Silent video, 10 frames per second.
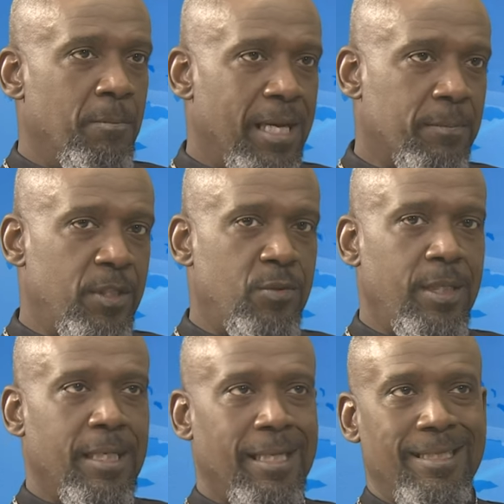back
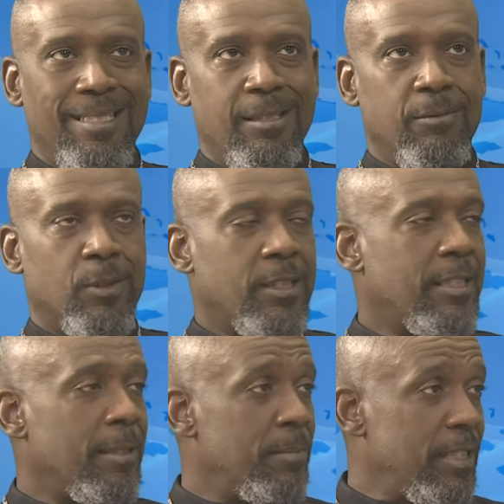between
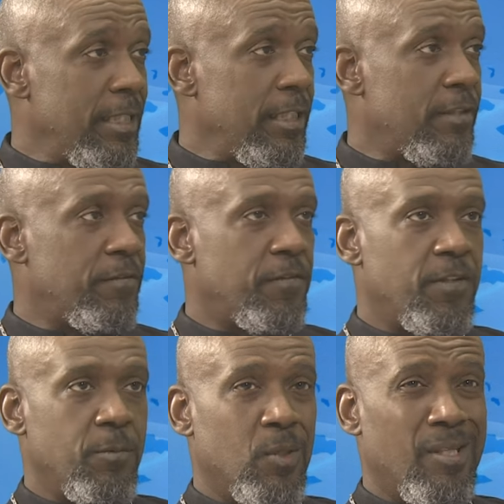1917 to
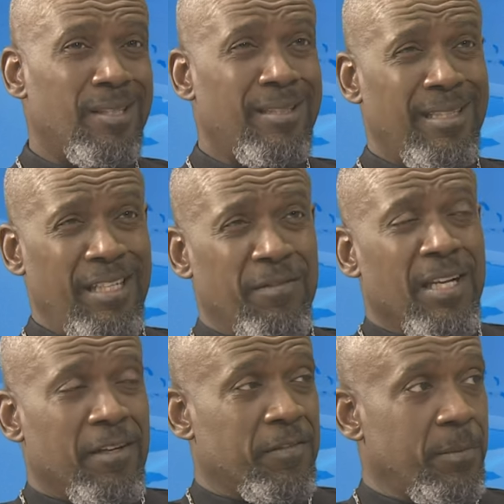51, and
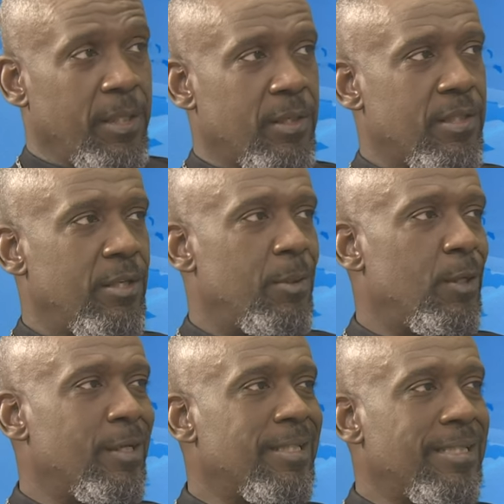even after, because there were
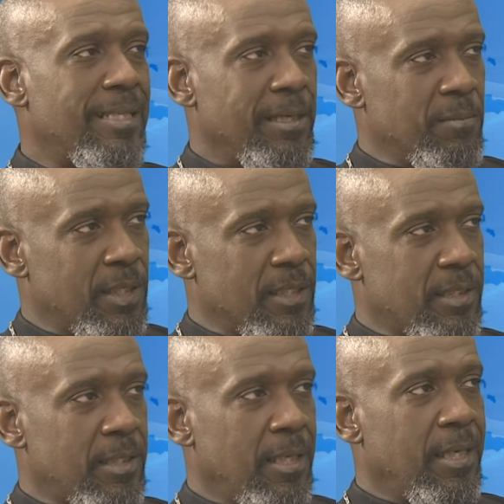a lot of
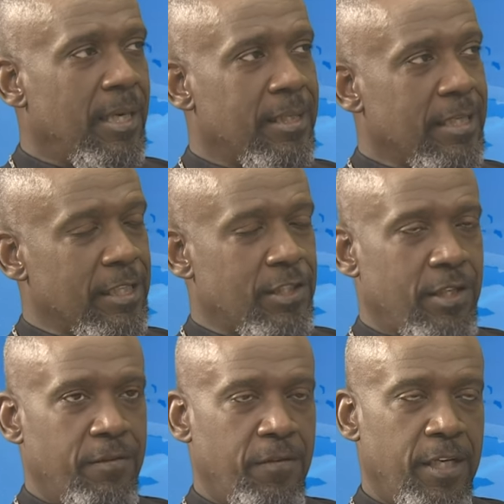stigmas
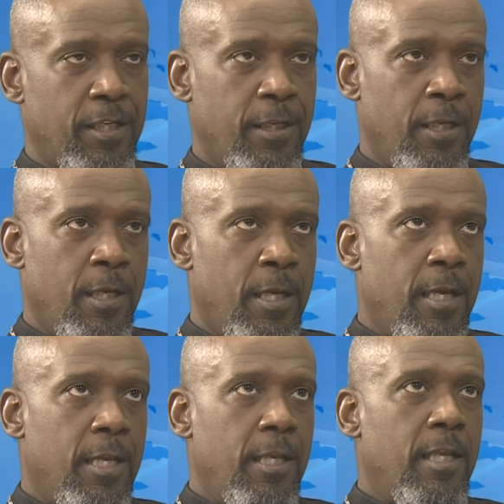attached to the faith,
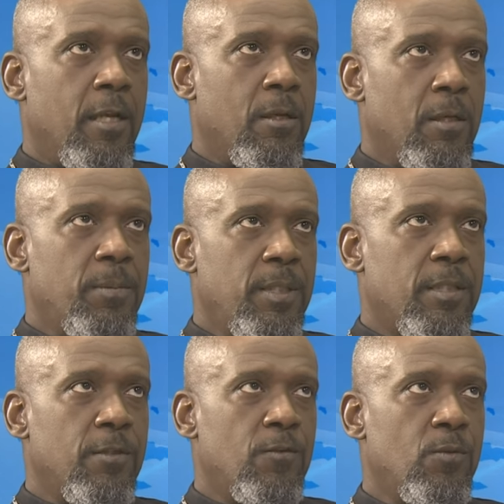there are a lot of
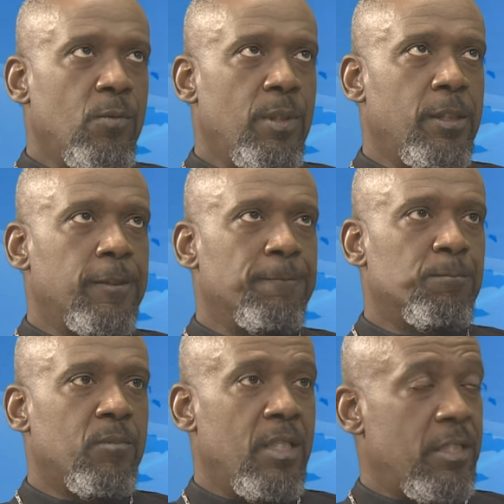persons who were
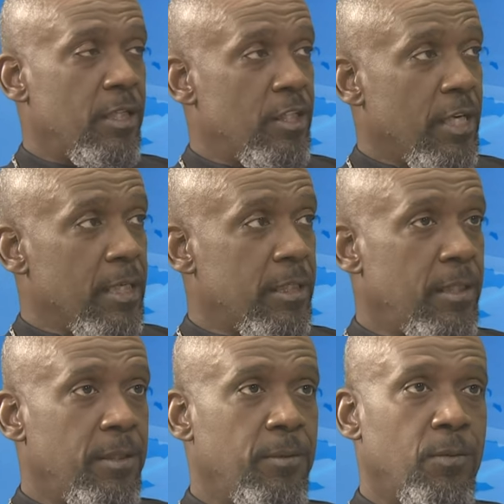
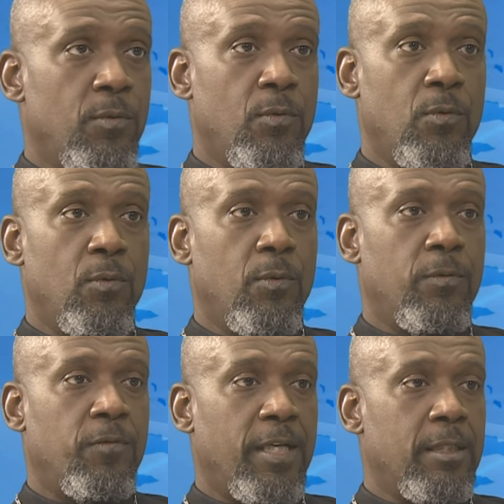disenchanted,
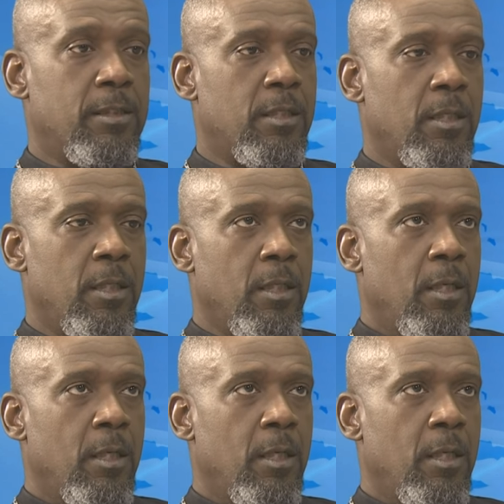who felt,